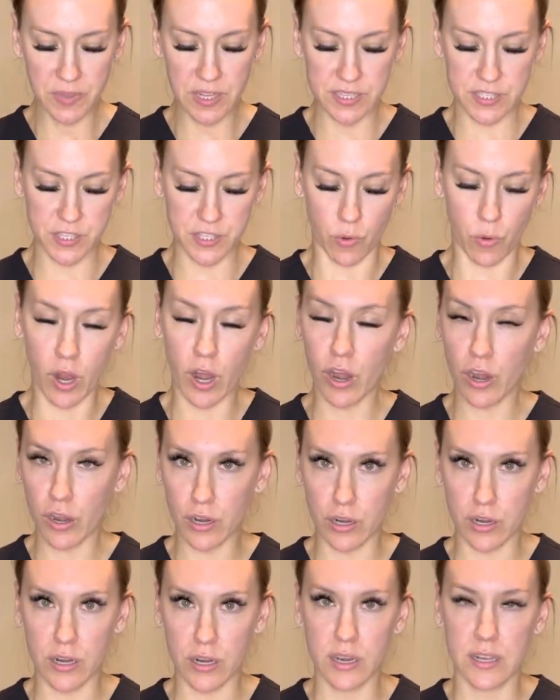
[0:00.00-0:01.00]
So
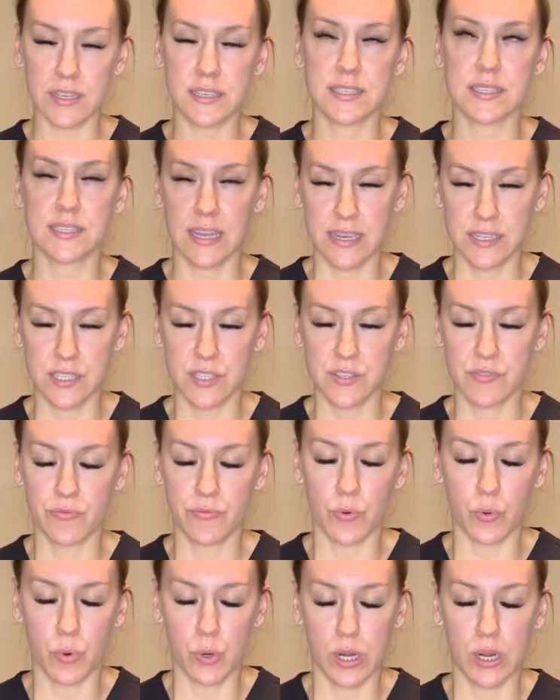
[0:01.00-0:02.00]
HER stands
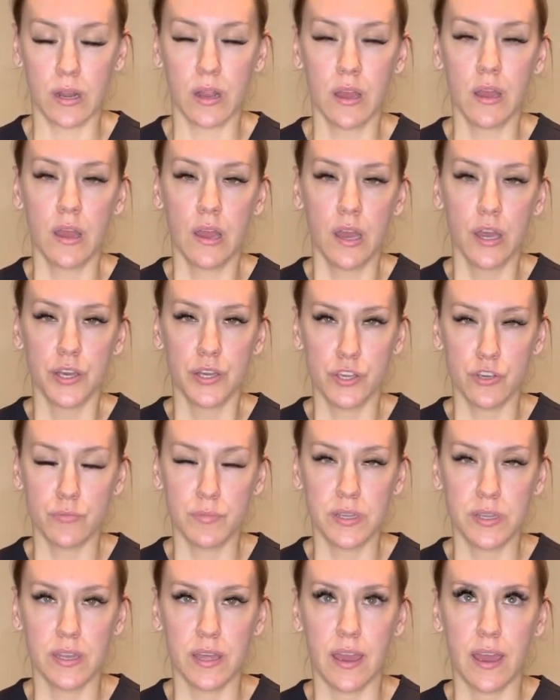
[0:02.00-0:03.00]
for
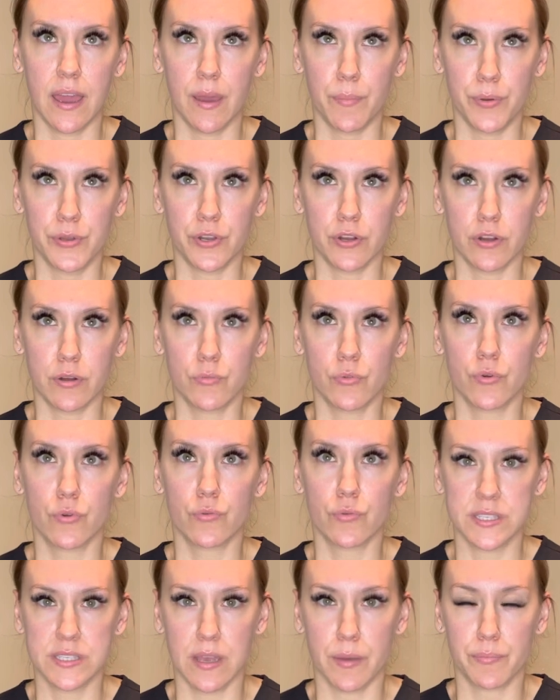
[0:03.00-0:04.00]
human epidermal
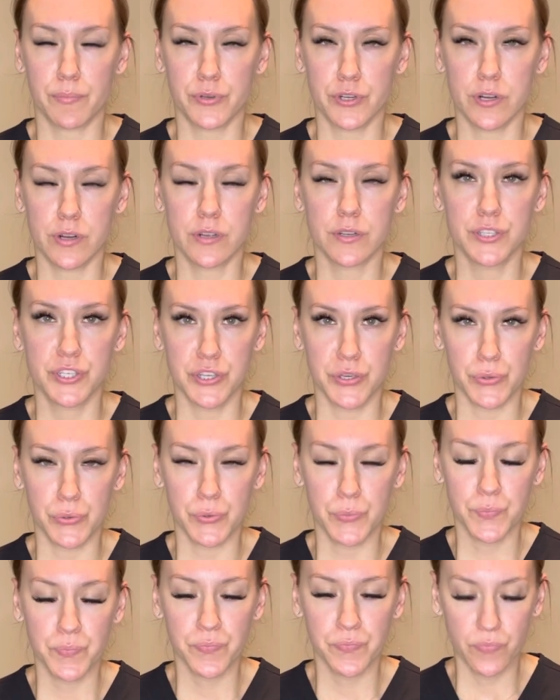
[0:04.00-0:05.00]
receptor two,
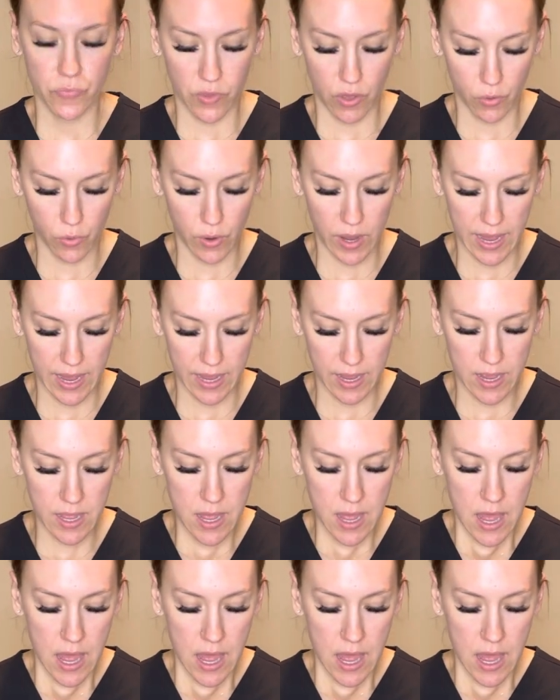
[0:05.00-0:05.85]
okay?